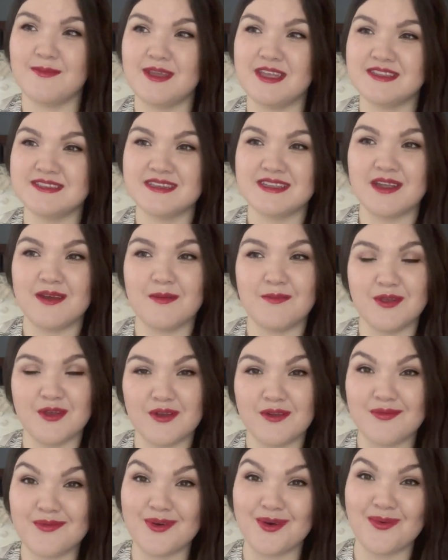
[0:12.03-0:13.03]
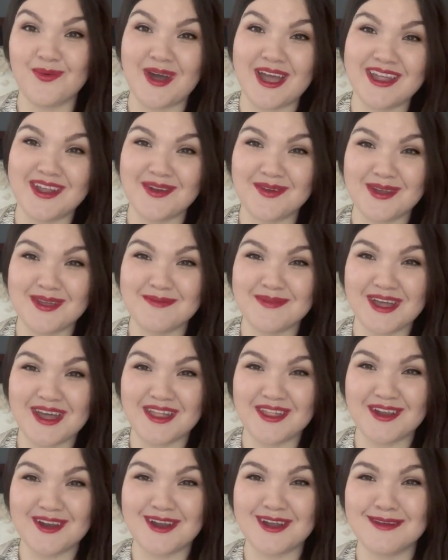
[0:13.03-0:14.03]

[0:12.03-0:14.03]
It's in a beautiful white cream color.